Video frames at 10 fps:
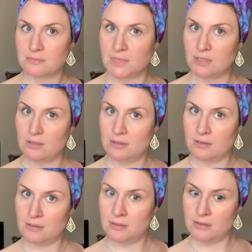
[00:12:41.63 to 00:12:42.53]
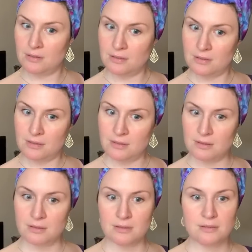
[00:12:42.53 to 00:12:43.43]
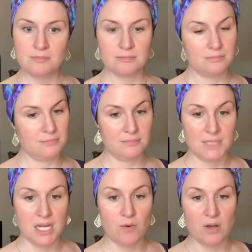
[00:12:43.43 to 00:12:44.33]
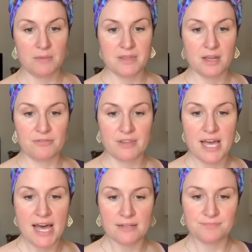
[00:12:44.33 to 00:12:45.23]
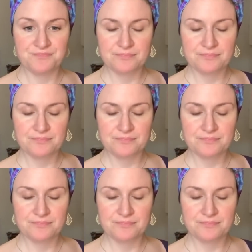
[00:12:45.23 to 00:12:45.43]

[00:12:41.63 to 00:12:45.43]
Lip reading: I don't want to be there for that.